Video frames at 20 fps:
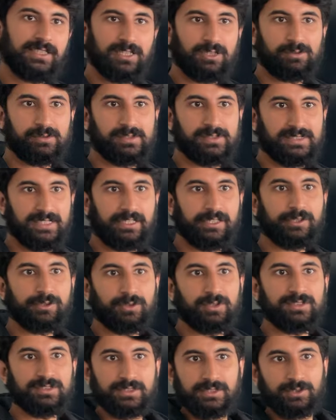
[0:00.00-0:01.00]
around z
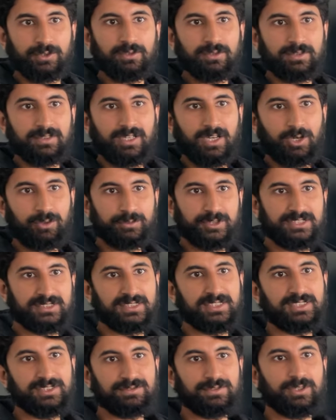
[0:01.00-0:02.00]
equals 0, how many
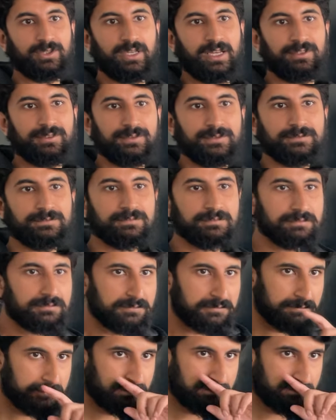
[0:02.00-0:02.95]
series will you have?